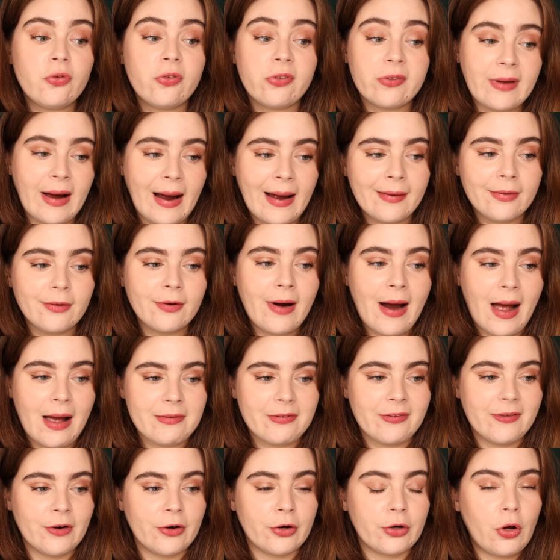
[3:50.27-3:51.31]
Skylar
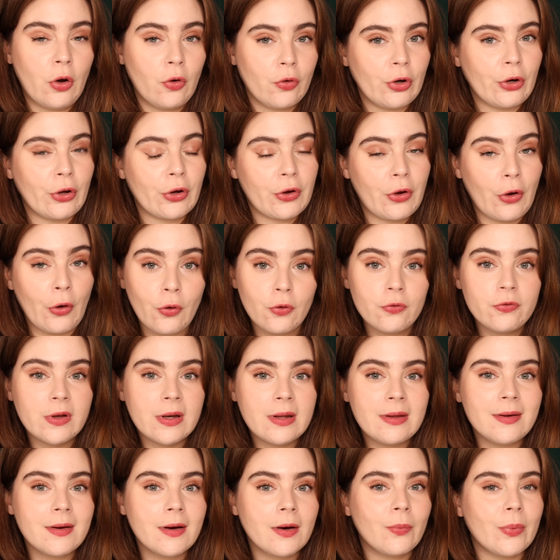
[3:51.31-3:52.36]
has their Coconut Cove in
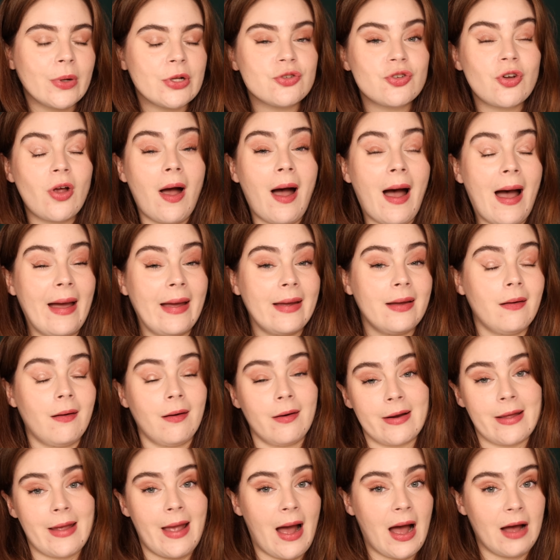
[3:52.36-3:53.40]
here, which I
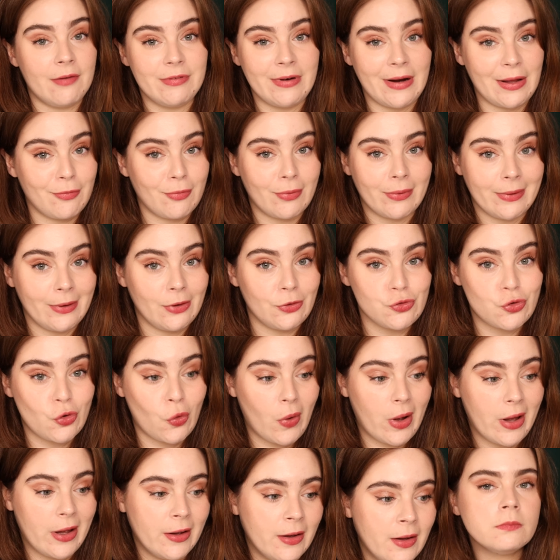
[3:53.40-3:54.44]
already have and I really
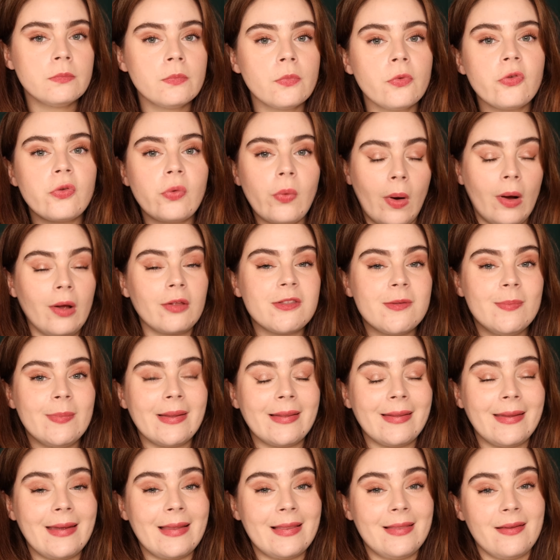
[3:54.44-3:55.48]
enjoy. So
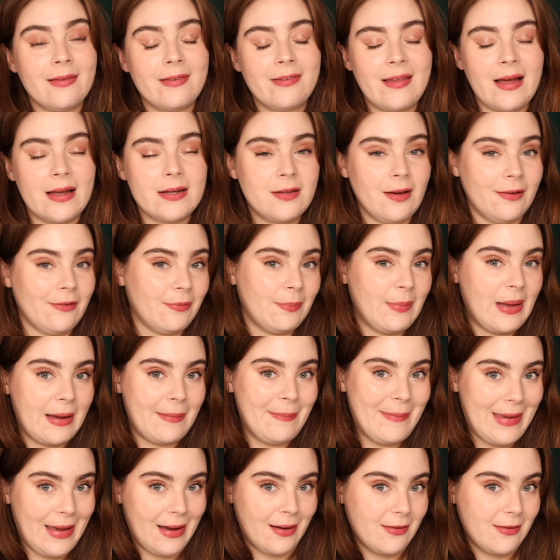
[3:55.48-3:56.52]
ultimately this set does make me